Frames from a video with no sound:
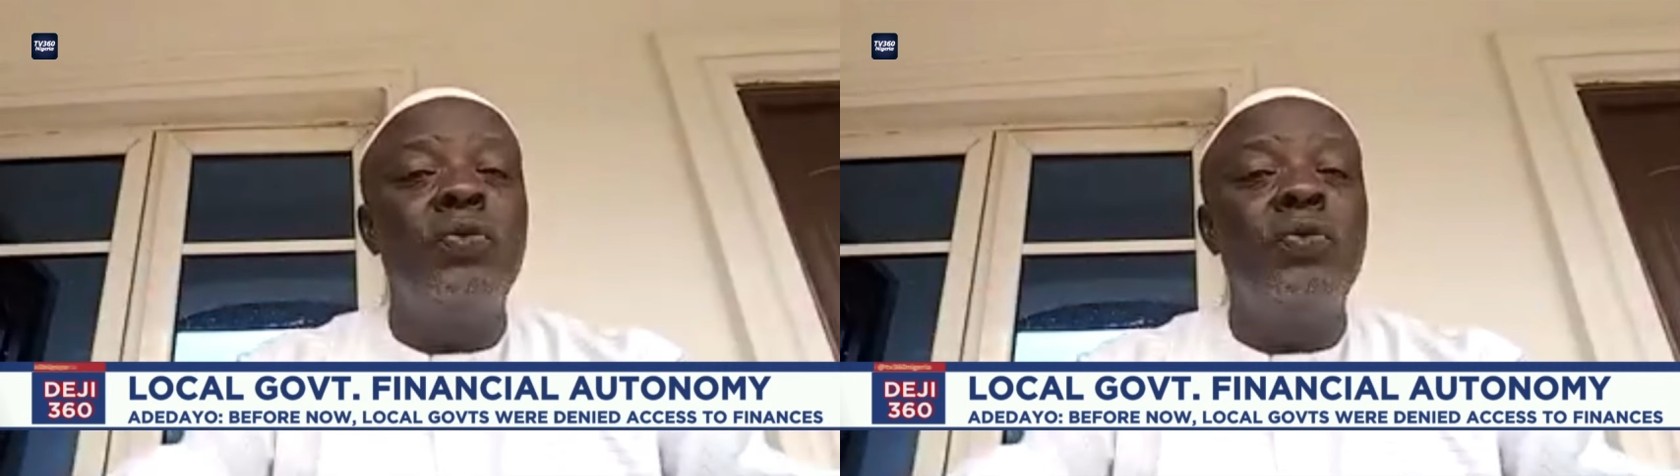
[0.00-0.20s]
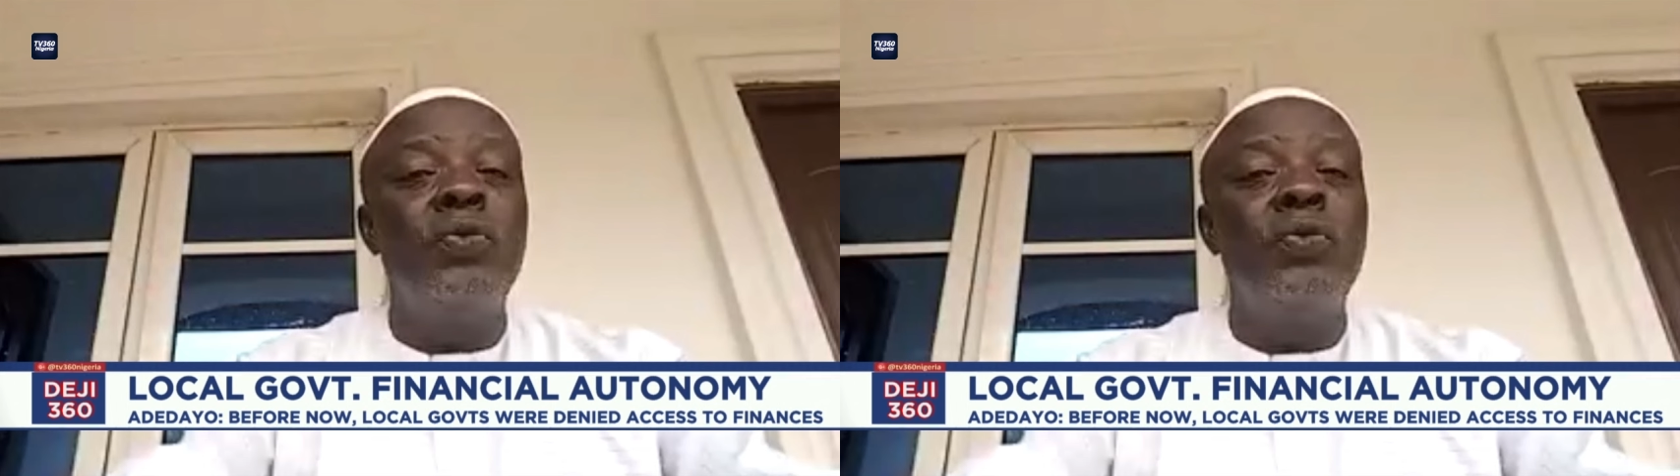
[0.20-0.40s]

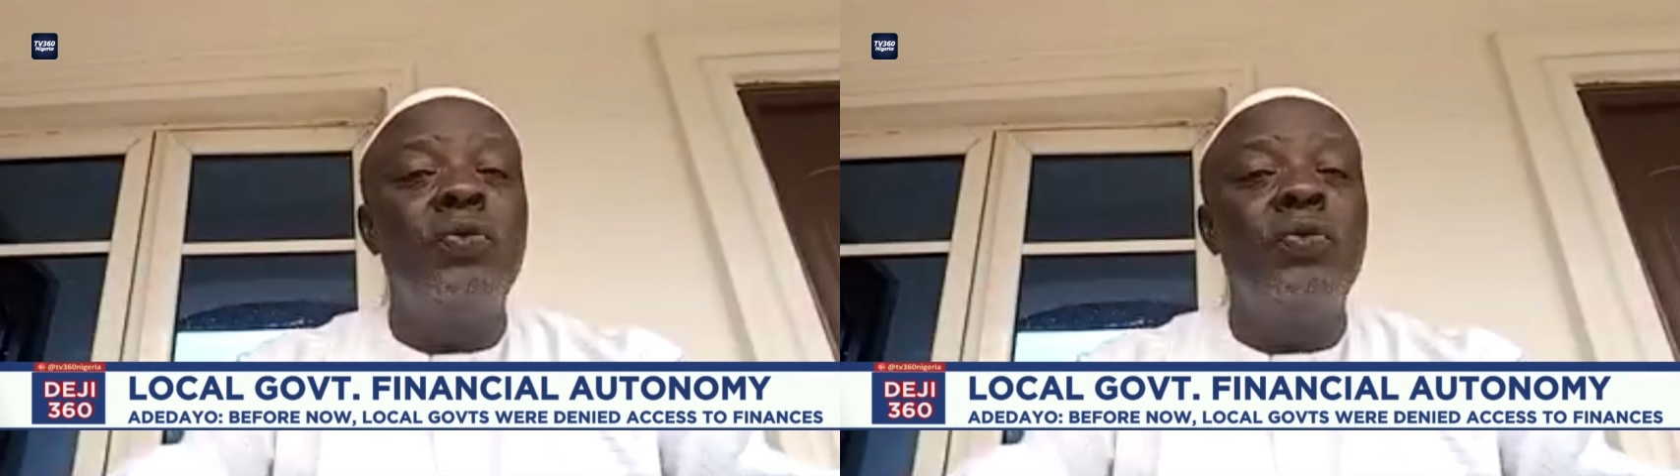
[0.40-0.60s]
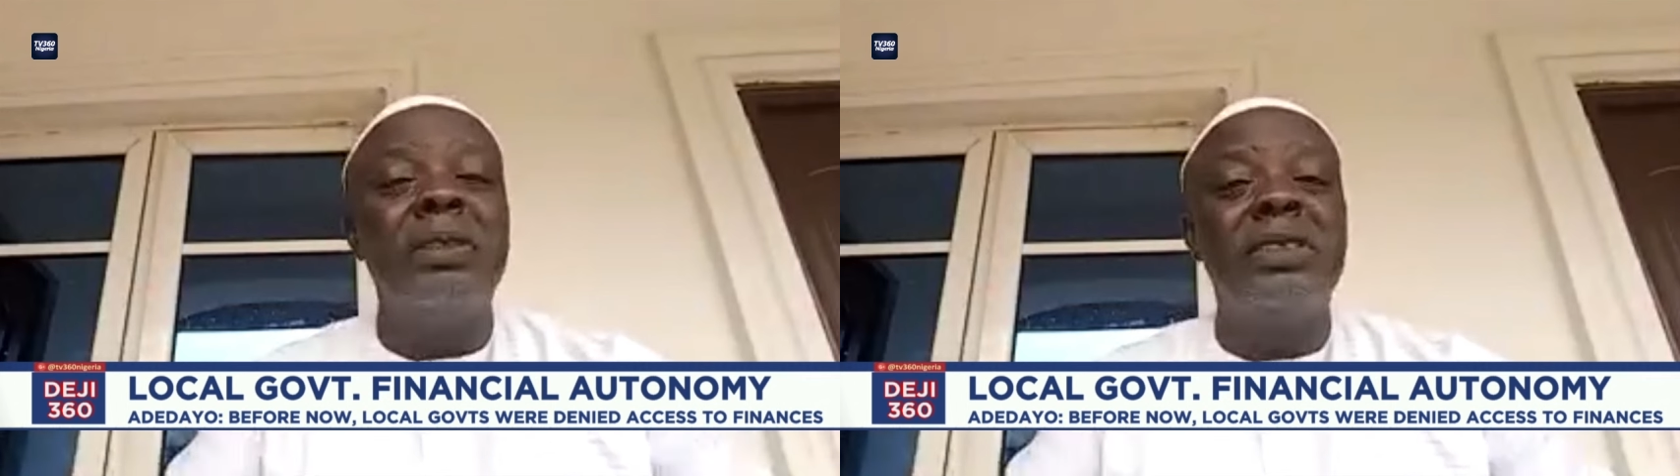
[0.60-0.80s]
way the
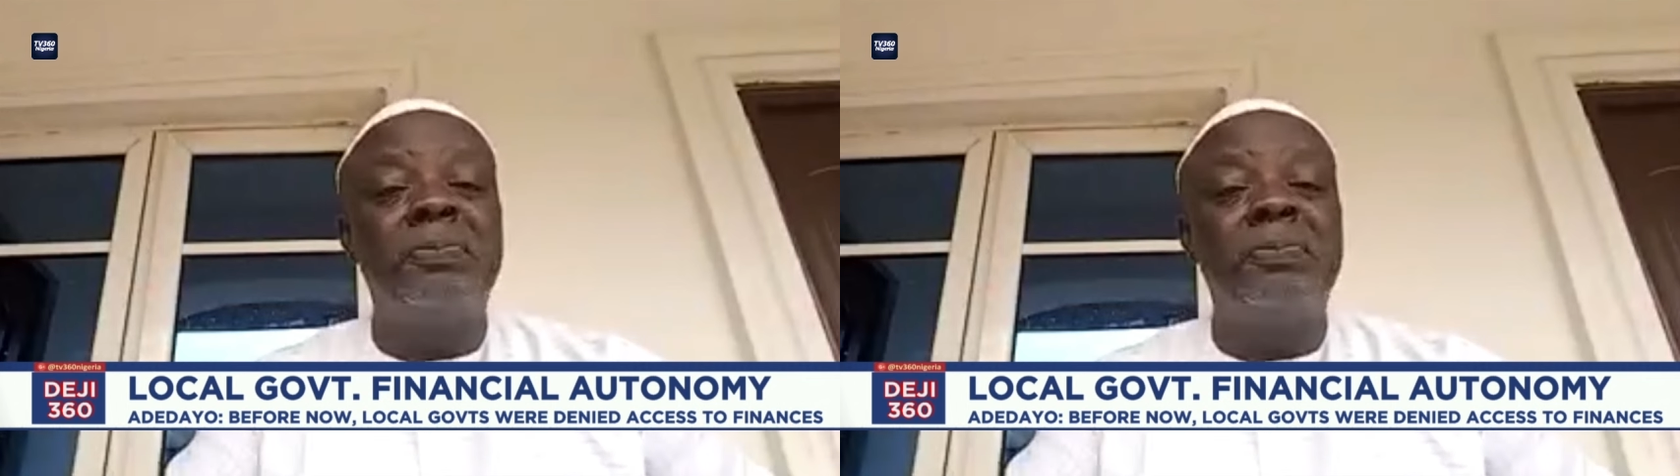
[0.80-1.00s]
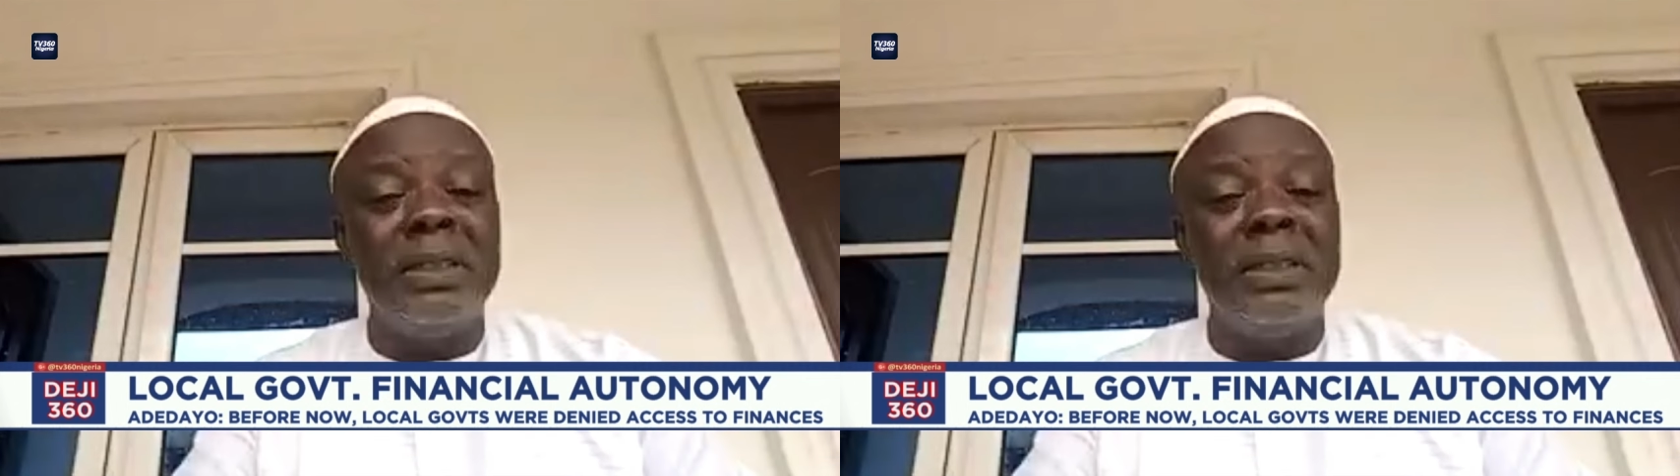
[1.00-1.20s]
money has
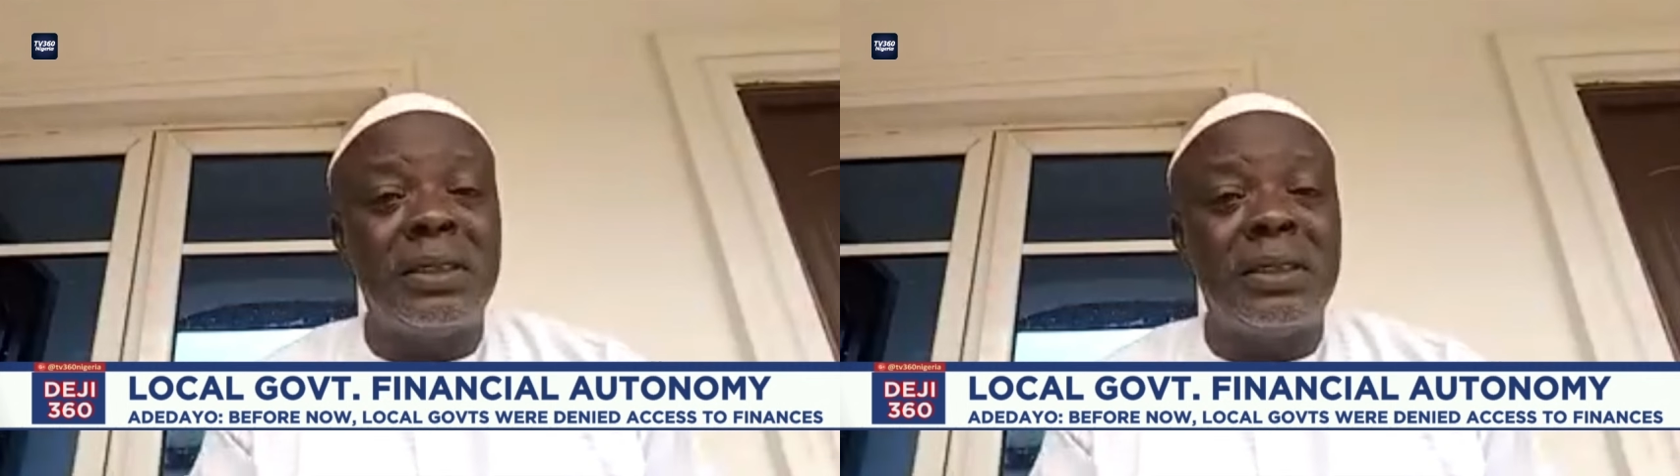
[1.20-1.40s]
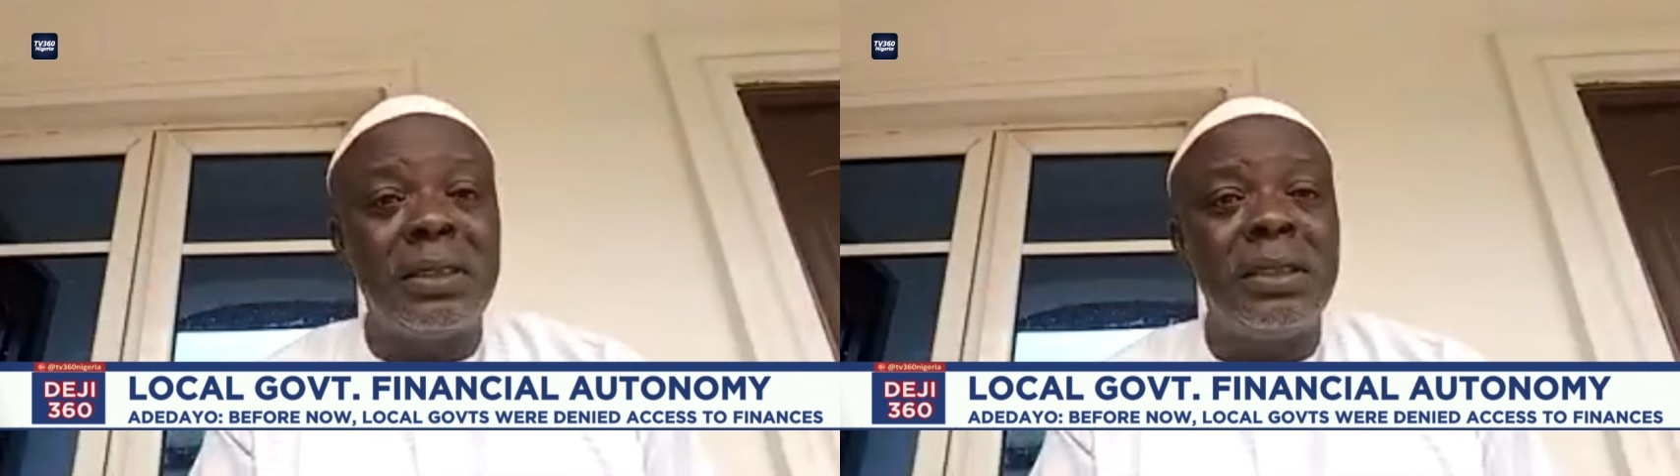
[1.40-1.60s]
been spent